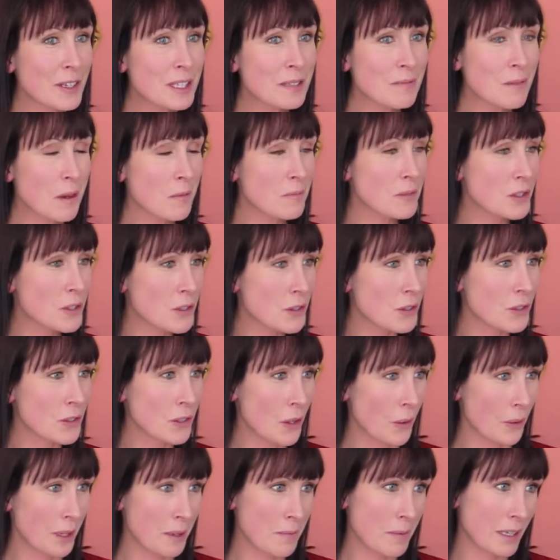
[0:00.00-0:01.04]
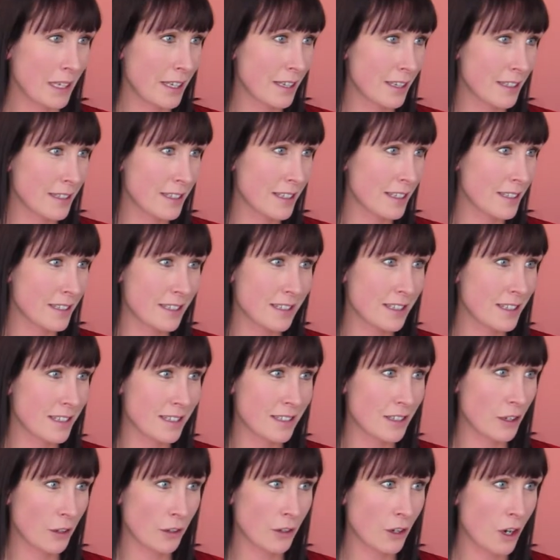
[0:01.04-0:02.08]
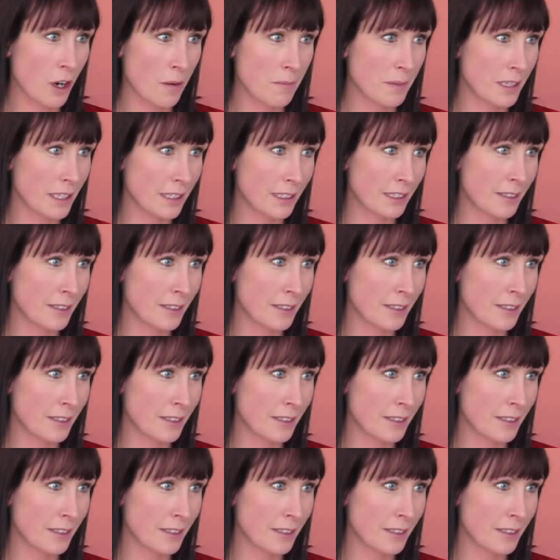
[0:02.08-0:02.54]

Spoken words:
most mums do know it because it's just so common.